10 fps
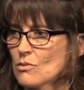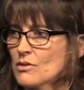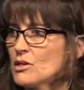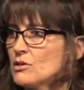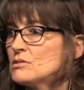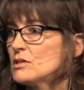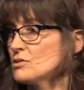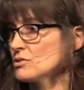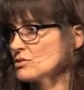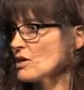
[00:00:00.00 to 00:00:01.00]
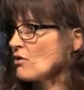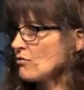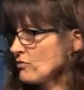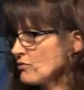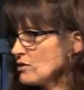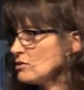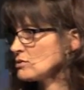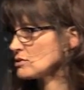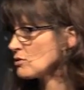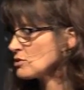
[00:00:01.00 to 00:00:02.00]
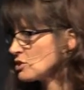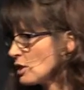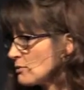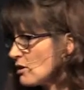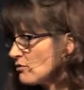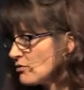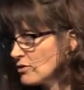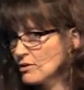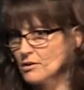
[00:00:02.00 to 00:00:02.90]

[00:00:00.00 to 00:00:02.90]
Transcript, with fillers: one that you did yourself, that you were so ashamed of.